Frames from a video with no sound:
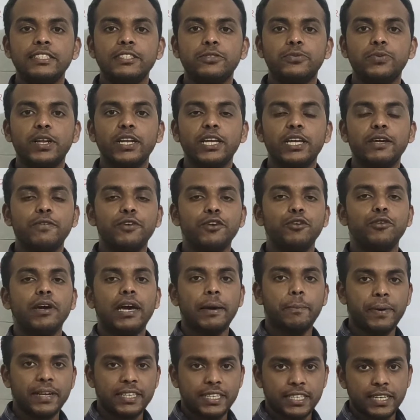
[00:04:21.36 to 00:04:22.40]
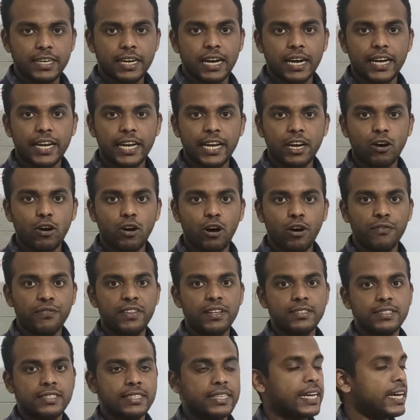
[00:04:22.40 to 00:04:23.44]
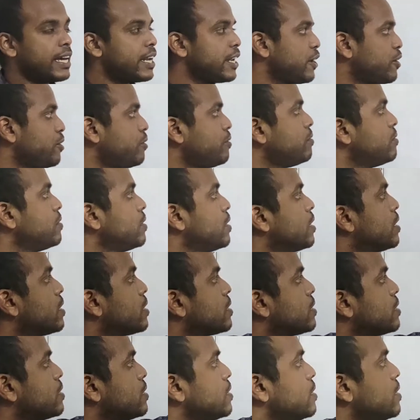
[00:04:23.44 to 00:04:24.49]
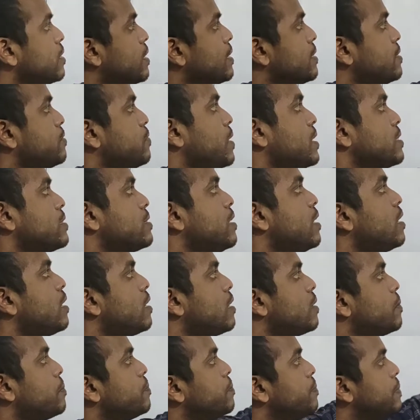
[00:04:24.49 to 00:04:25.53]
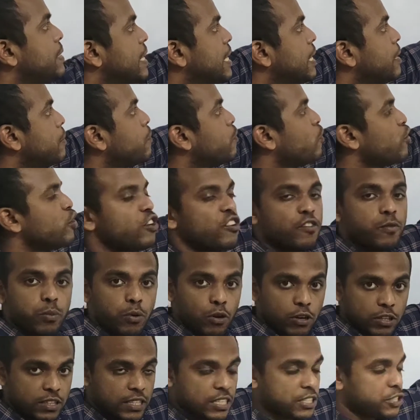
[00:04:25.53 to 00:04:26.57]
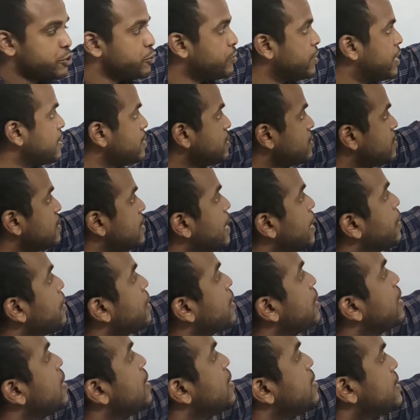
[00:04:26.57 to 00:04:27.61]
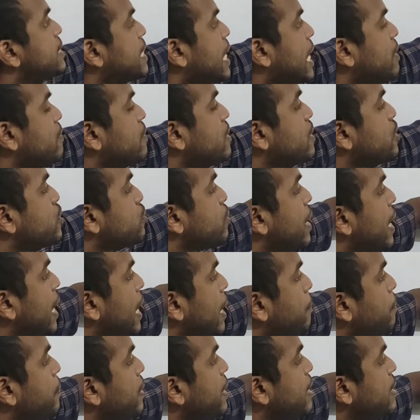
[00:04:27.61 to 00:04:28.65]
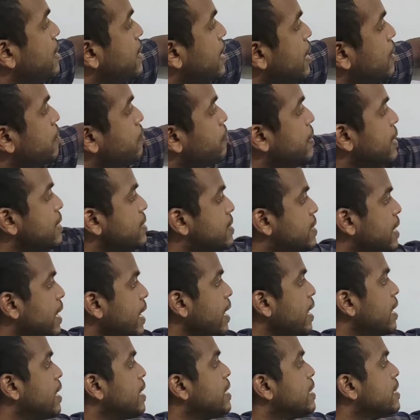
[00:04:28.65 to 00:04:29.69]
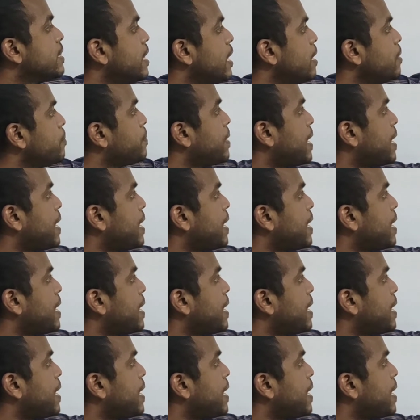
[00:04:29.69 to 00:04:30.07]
this will give you a better idea of this scenario. This was the beginning point of both the students. They traveled to AB, then BC, then